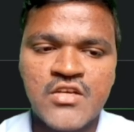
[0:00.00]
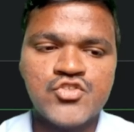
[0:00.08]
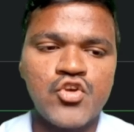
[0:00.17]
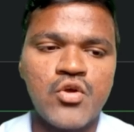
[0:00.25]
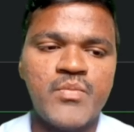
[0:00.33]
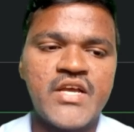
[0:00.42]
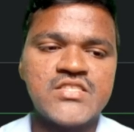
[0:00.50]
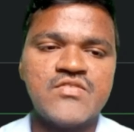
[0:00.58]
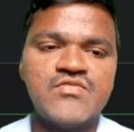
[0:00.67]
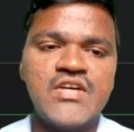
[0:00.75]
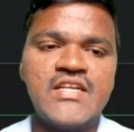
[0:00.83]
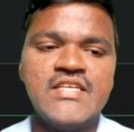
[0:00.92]
So because of
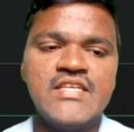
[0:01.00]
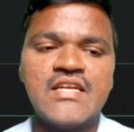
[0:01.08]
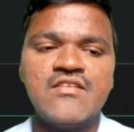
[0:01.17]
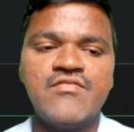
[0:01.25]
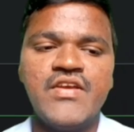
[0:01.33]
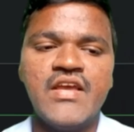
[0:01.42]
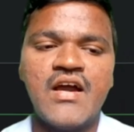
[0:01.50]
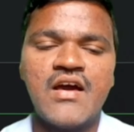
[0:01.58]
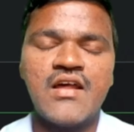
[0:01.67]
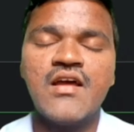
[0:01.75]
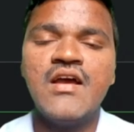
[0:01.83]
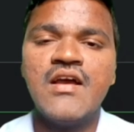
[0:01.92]
that reason, we
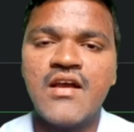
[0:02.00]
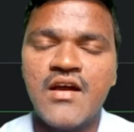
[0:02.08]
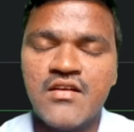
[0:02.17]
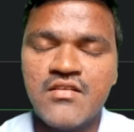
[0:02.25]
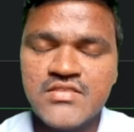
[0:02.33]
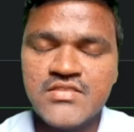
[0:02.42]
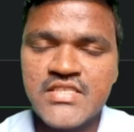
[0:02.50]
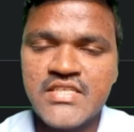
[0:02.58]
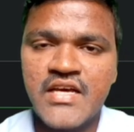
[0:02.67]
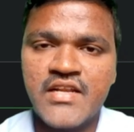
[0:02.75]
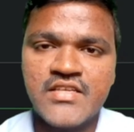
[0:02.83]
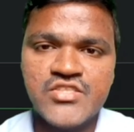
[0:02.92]
are
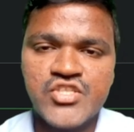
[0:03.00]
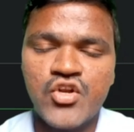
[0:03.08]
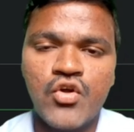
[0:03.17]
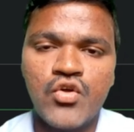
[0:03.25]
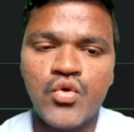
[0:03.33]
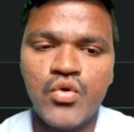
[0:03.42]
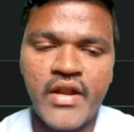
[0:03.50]
considering 0 to